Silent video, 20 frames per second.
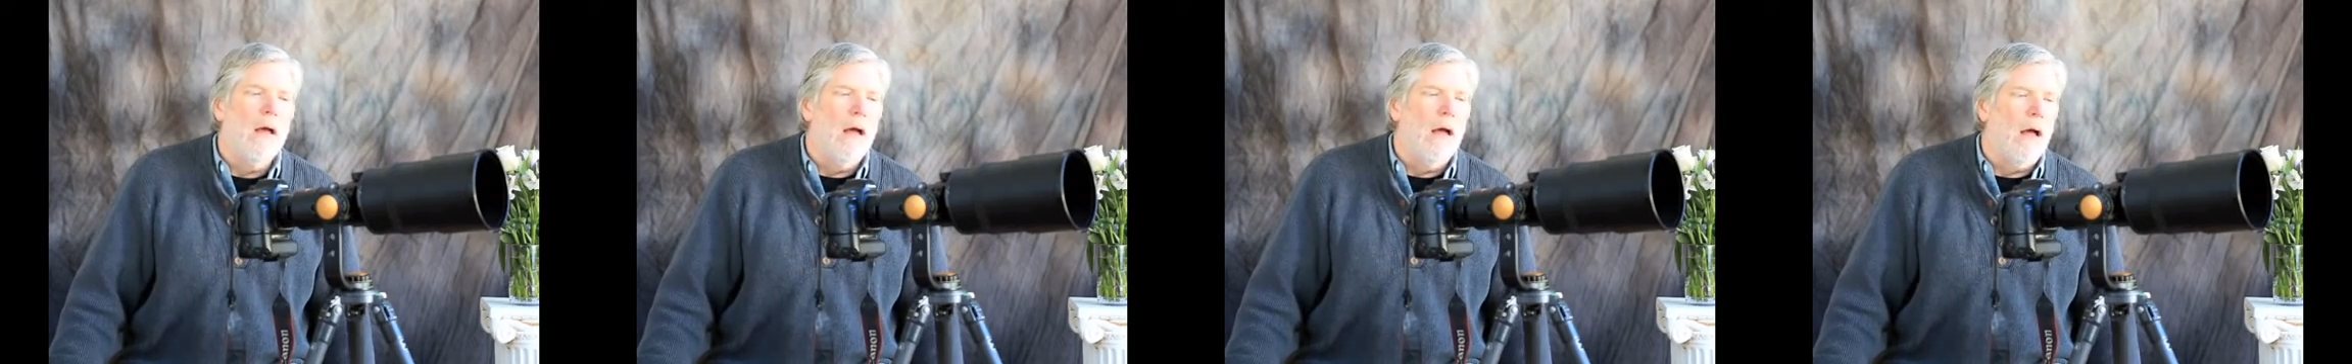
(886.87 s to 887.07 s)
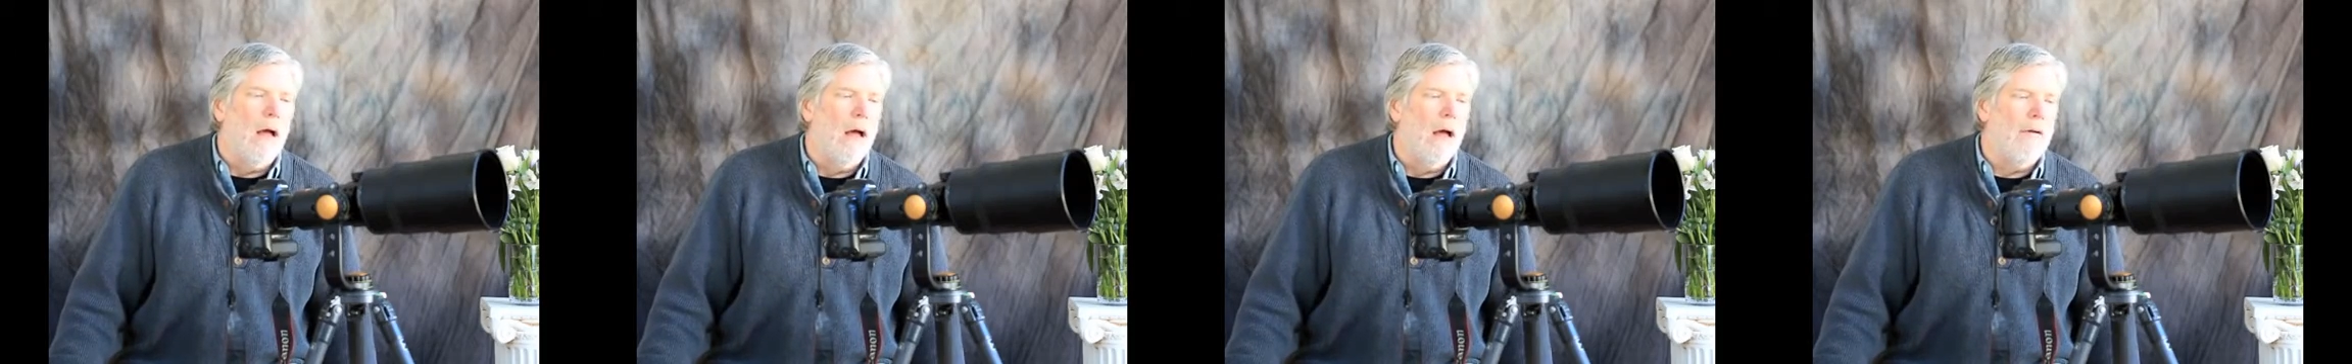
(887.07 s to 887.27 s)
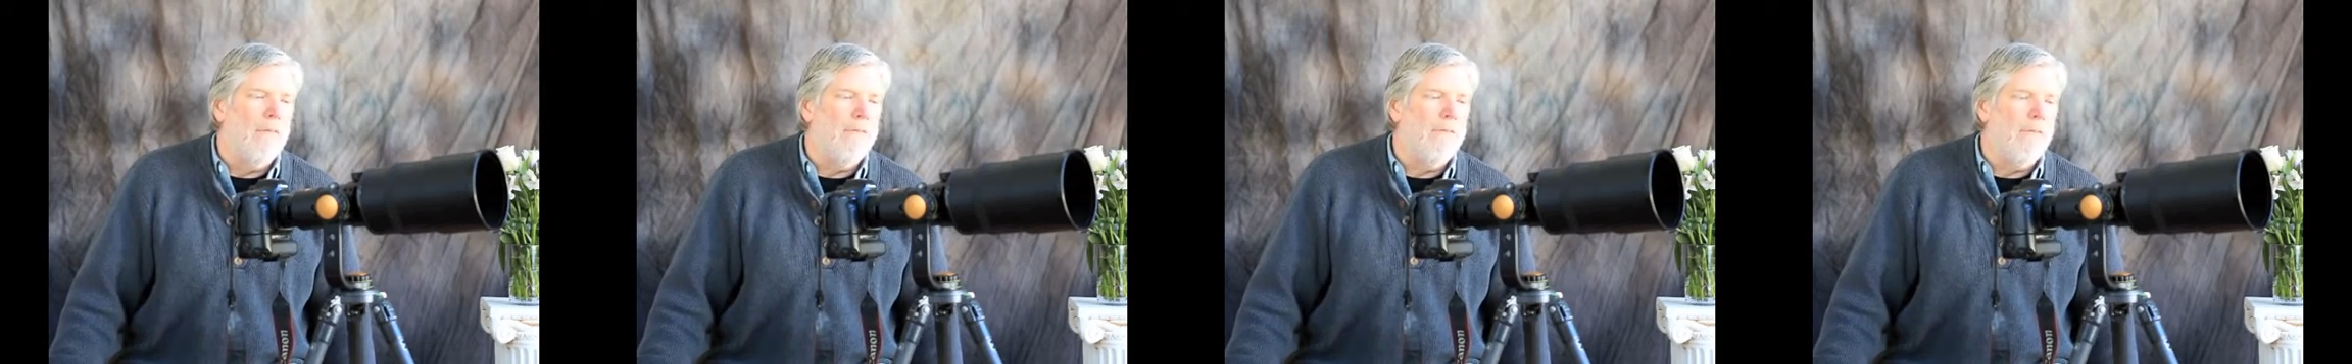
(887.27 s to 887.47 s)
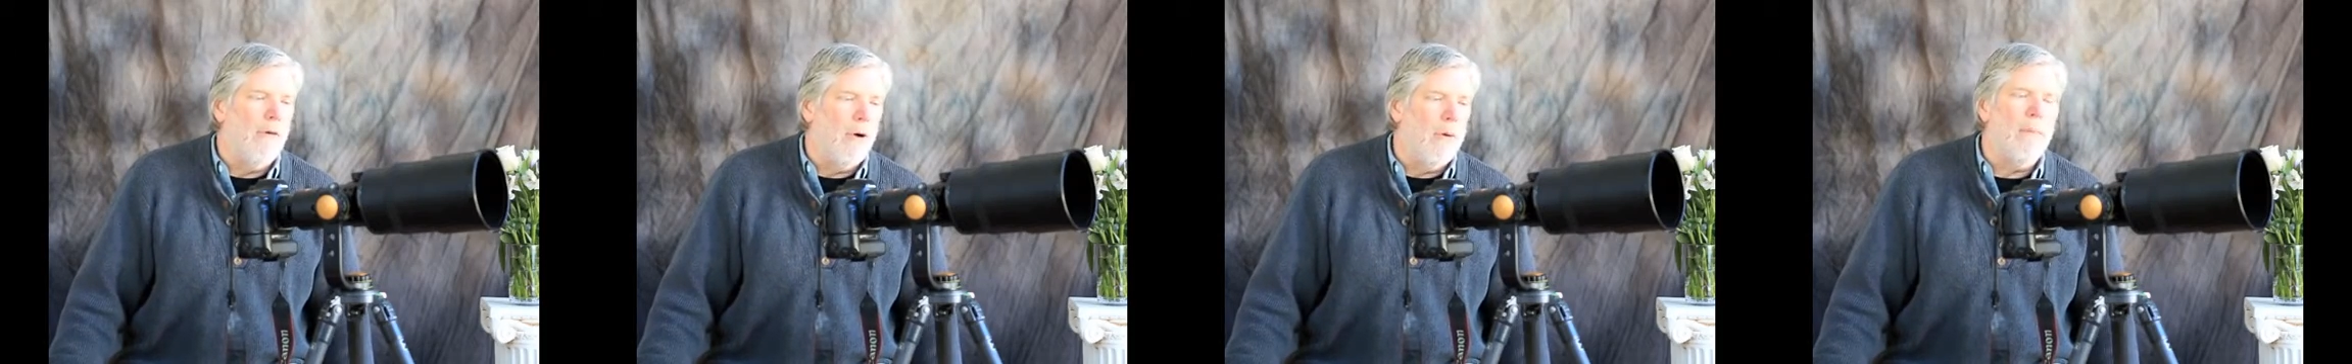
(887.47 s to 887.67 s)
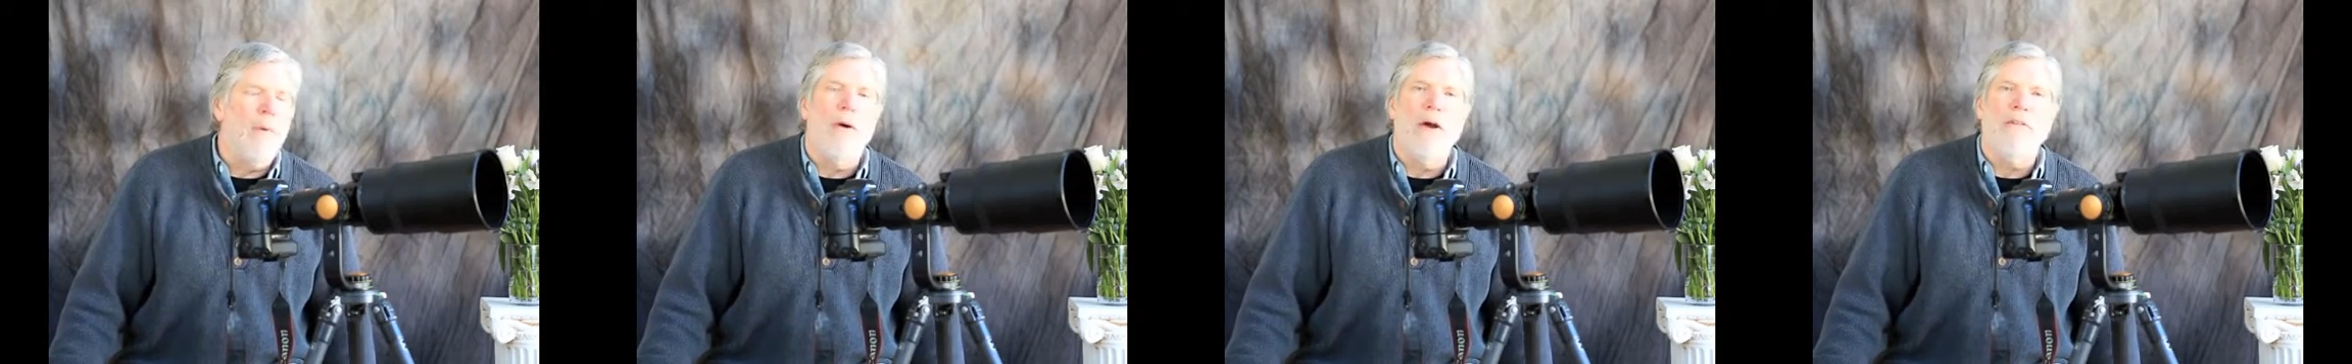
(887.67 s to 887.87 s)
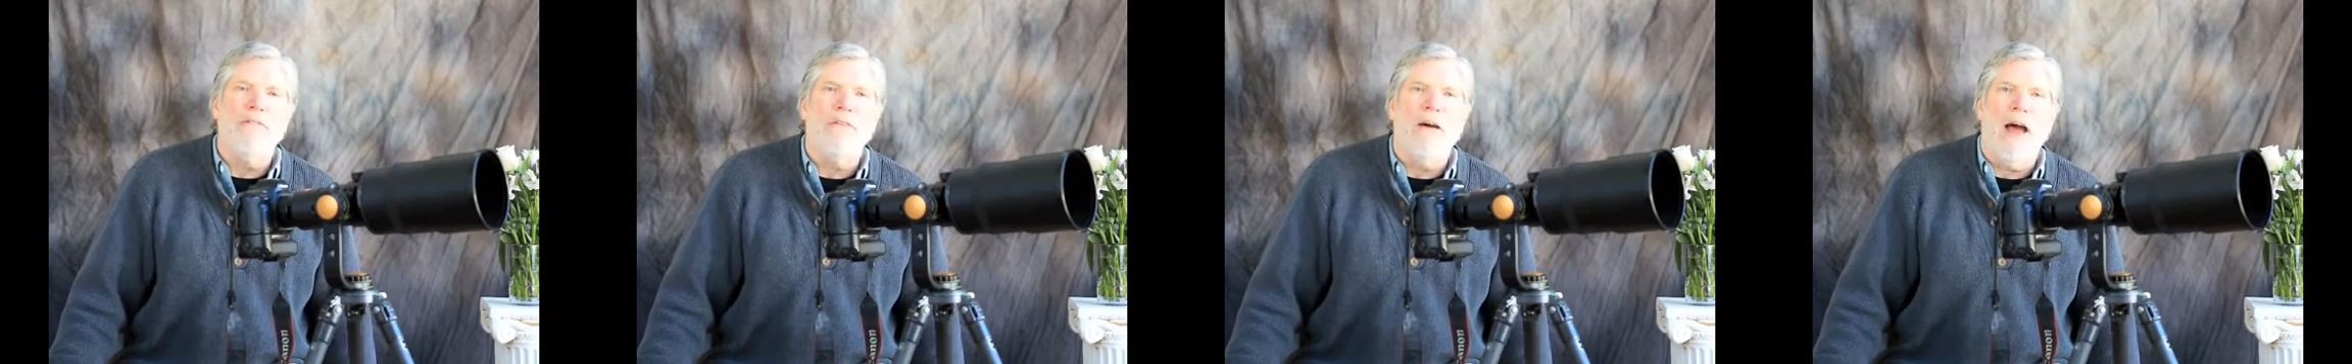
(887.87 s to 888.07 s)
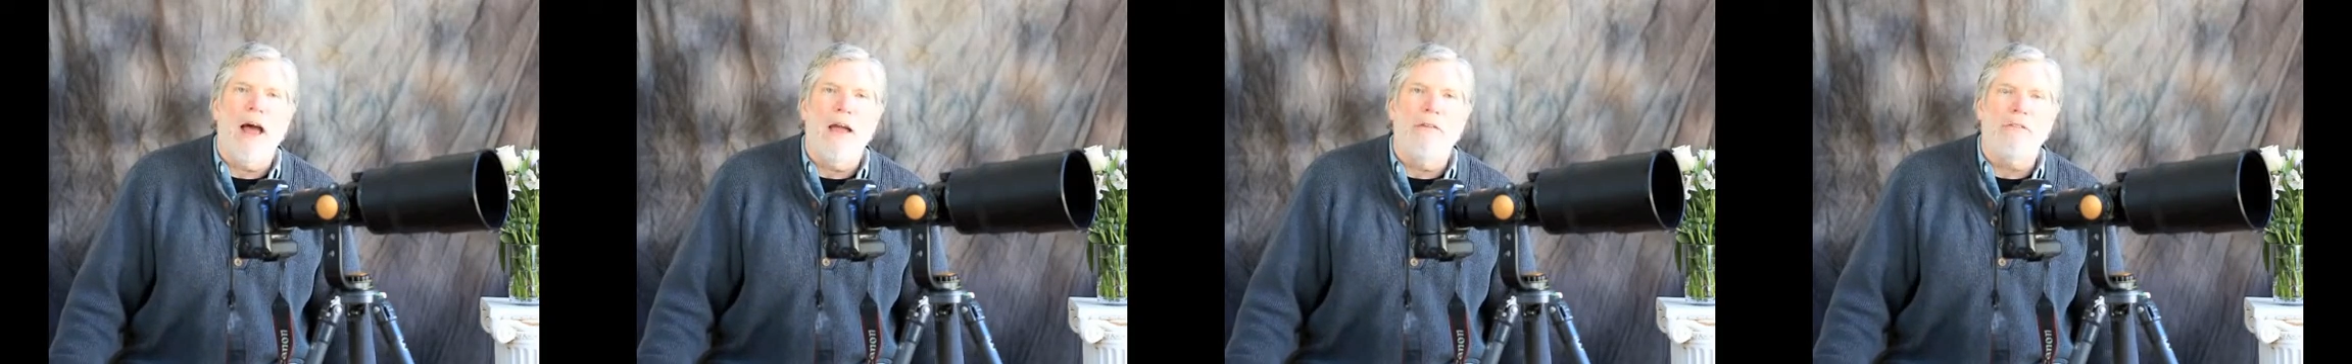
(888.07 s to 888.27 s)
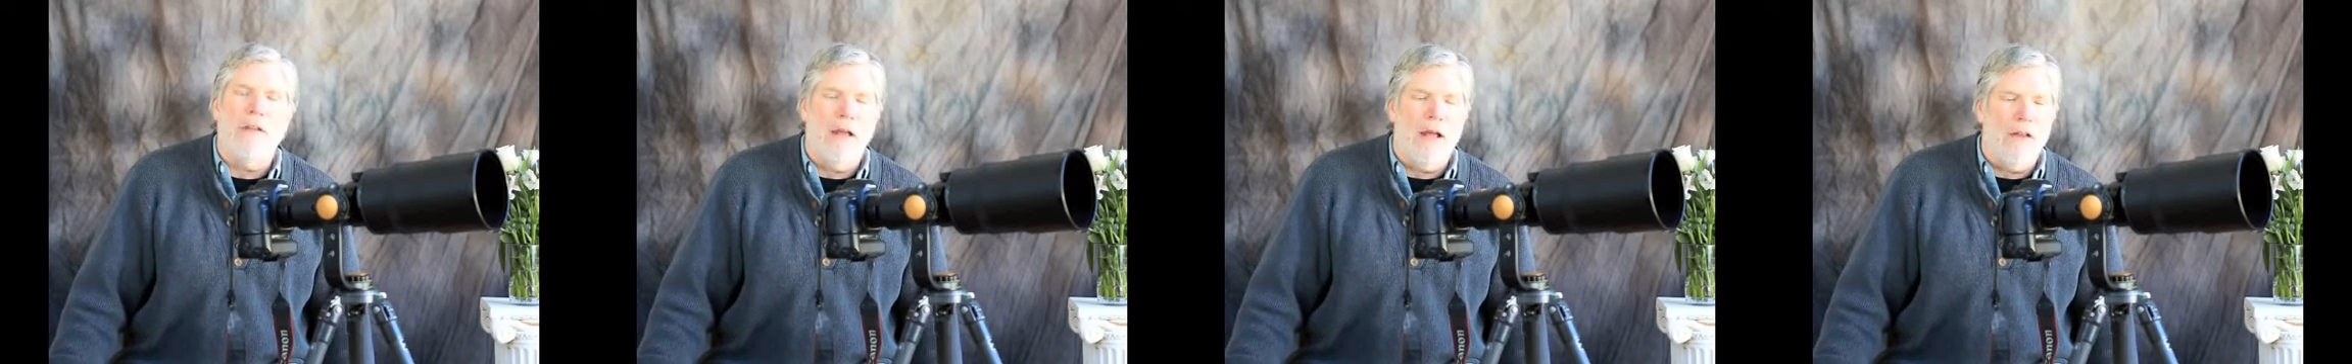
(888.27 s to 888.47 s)

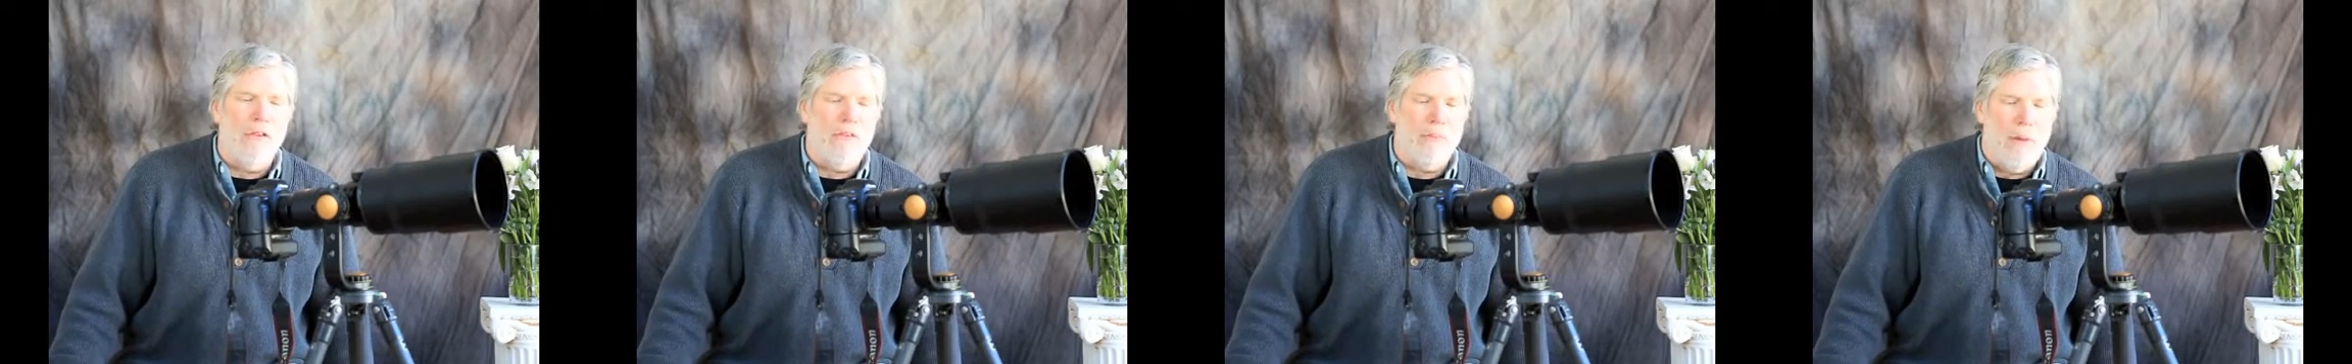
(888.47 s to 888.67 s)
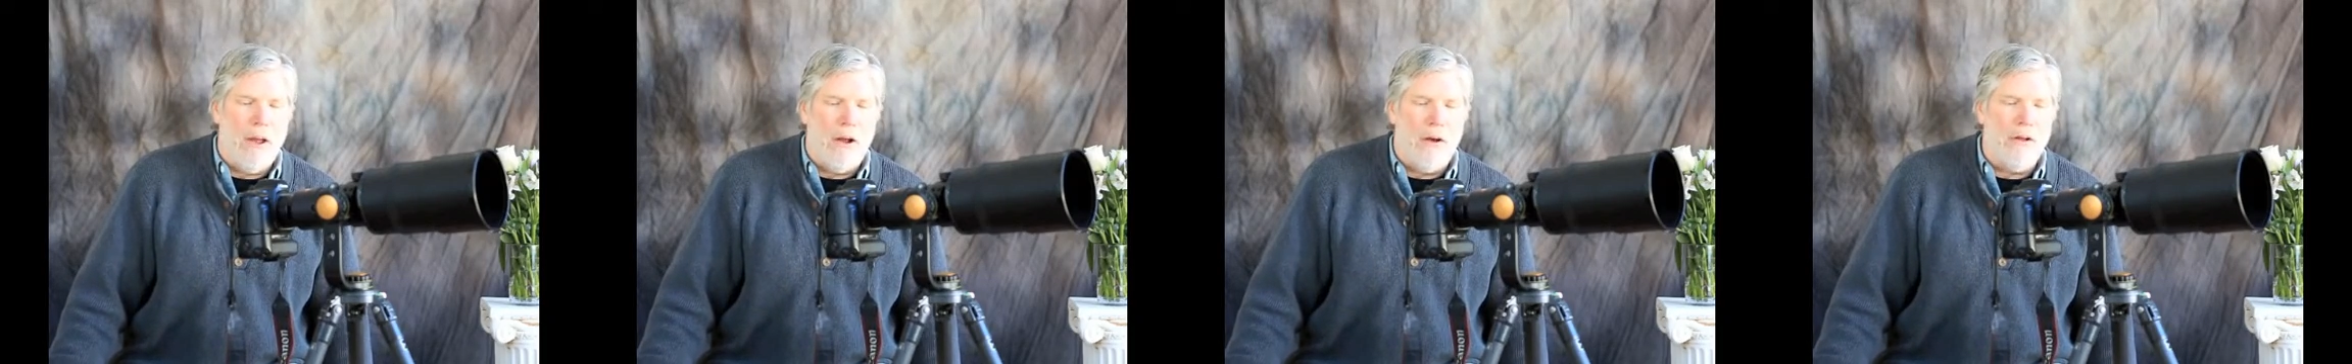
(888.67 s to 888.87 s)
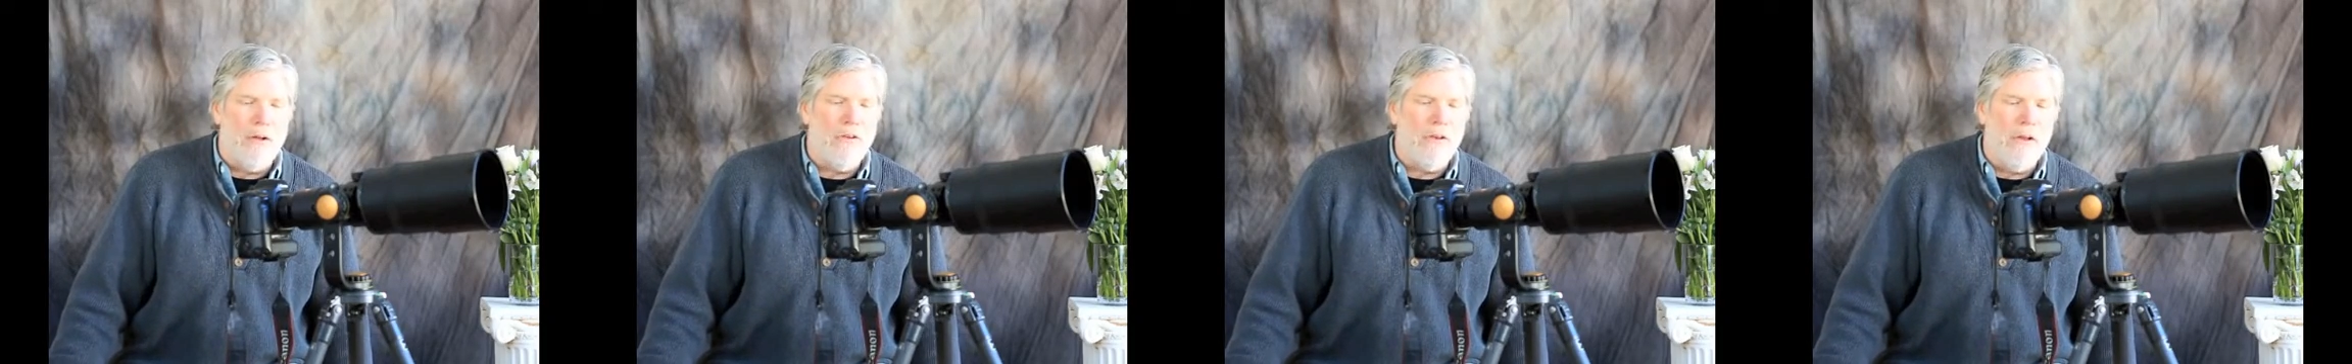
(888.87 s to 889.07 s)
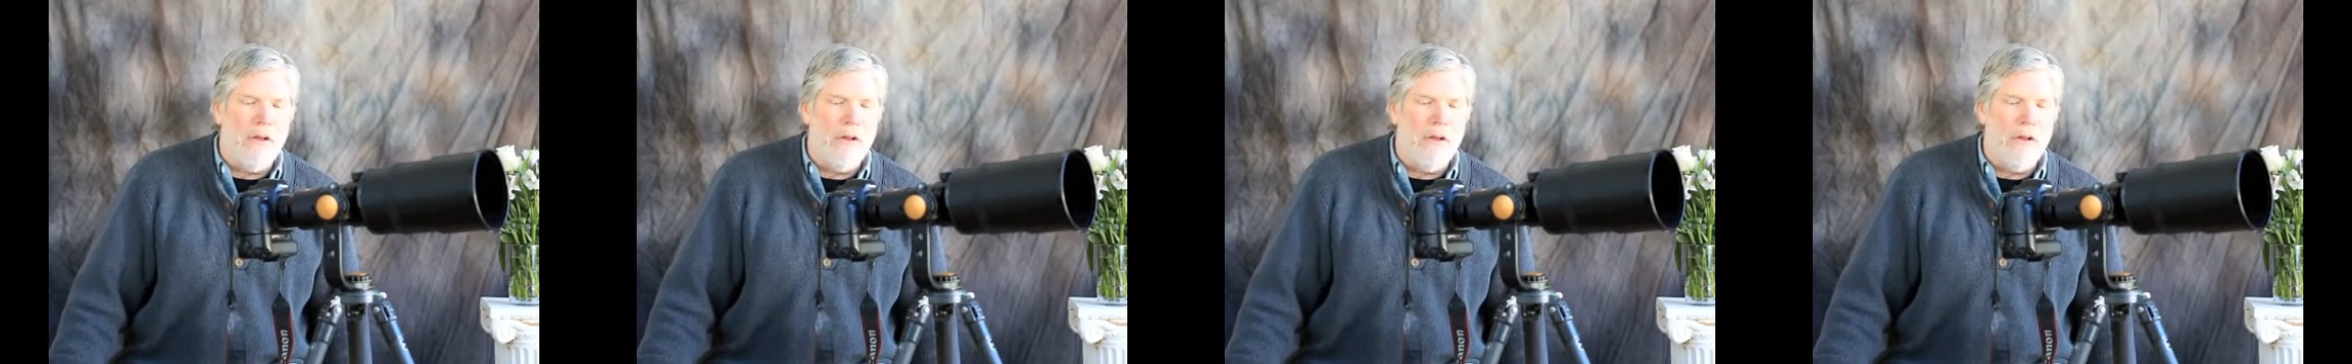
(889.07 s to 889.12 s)
4.5 lens mounted